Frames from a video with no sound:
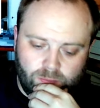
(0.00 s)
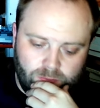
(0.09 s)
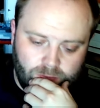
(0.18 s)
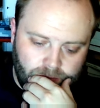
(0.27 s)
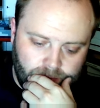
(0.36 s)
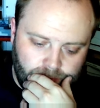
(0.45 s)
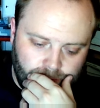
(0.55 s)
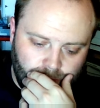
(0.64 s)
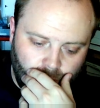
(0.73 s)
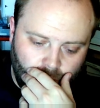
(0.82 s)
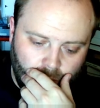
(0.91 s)

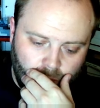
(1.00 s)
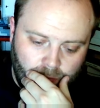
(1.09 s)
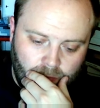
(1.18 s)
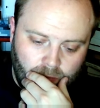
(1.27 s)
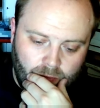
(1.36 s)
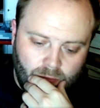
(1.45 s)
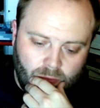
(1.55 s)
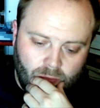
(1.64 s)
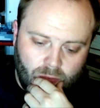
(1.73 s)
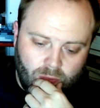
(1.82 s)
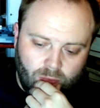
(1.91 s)

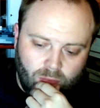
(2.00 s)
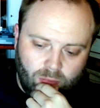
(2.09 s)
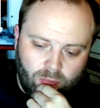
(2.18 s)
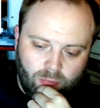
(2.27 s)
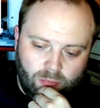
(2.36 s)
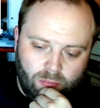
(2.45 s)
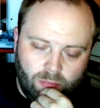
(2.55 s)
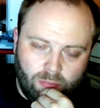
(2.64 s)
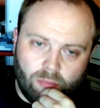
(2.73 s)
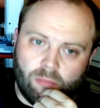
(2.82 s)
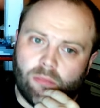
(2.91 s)

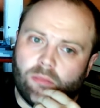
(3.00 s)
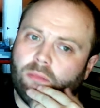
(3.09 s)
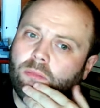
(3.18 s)
No one is speaking in this clip.